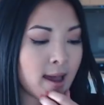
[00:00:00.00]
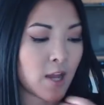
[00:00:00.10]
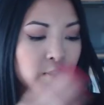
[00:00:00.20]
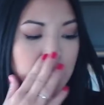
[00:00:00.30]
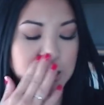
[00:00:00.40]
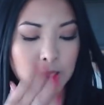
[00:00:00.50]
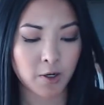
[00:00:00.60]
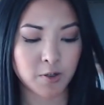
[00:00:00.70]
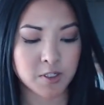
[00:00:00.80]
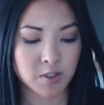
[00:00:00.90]
I think she
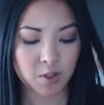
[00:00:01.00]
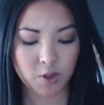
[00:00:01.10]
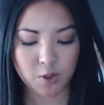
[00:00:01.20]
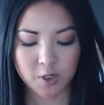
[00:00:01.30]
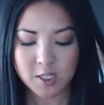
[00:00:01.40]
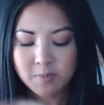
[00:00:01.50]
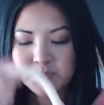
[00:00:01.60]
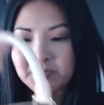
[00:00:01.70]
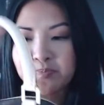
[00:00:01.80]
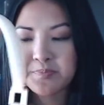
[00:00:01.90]
got hers in the 30,
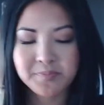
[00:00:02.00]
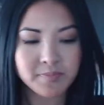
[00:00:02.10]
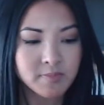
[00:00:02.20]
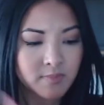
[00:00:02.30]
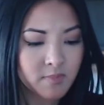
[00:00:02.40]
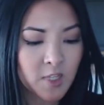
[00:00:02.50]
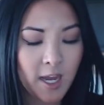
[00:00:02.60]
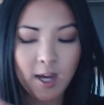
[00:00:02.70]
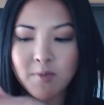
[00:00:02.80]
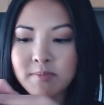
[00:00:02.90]

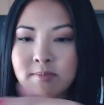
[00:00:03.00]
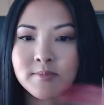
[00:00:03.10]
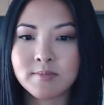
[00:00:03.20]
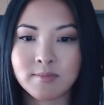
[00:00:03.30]
and